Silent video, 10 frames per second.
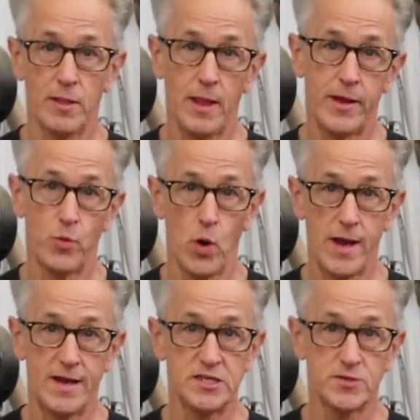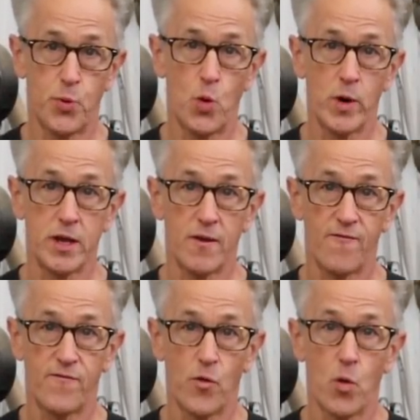lead weighs zero point
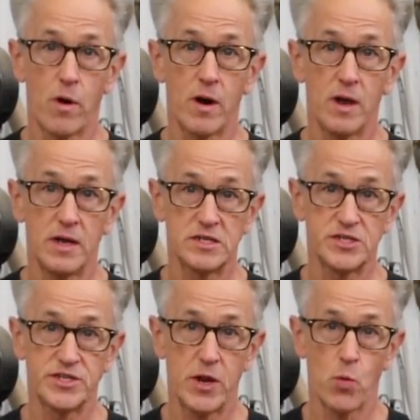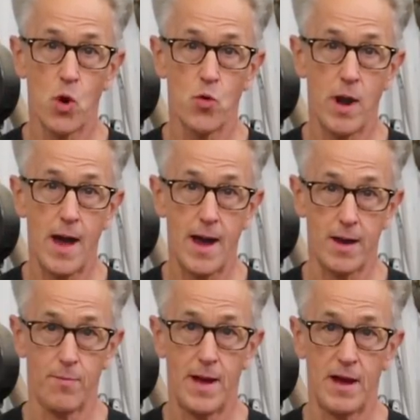four zero
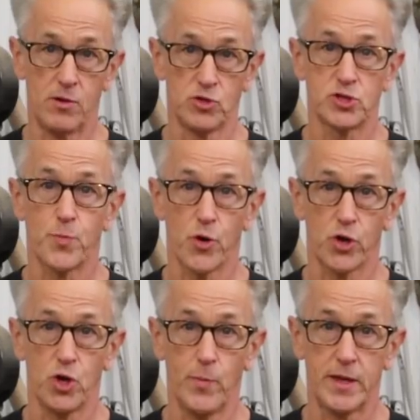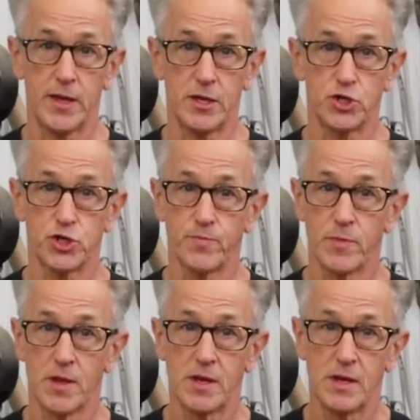nine pounds per cubic inch,
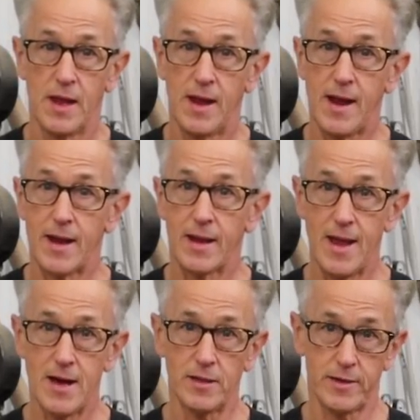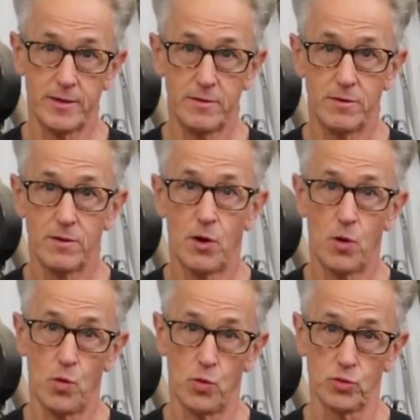and a gallon
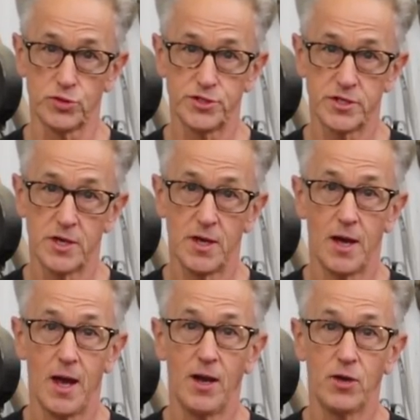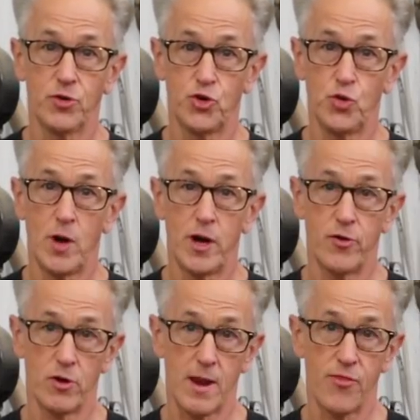holds two
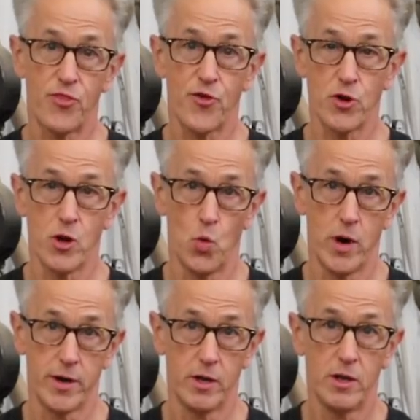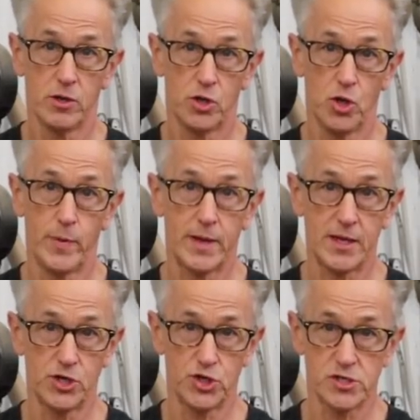hundred thirty-one
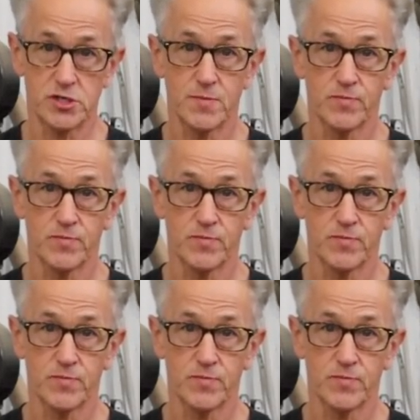cubic inches.